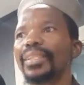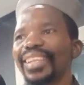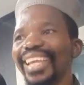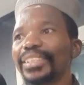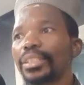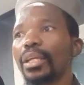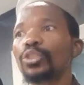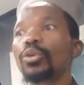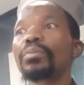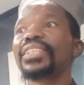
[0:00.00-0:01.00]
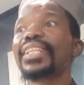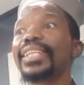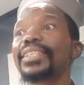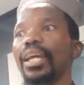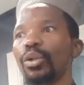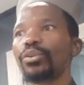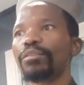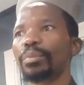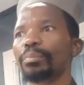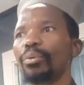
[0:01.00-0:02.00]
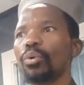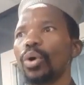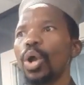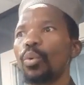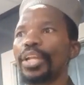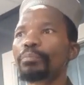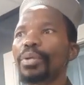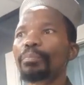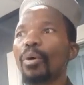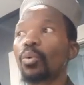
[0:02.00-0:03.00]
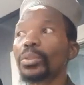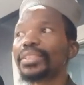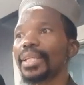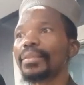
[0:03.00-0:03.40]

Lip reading: it to mislead a lot of people. When people will see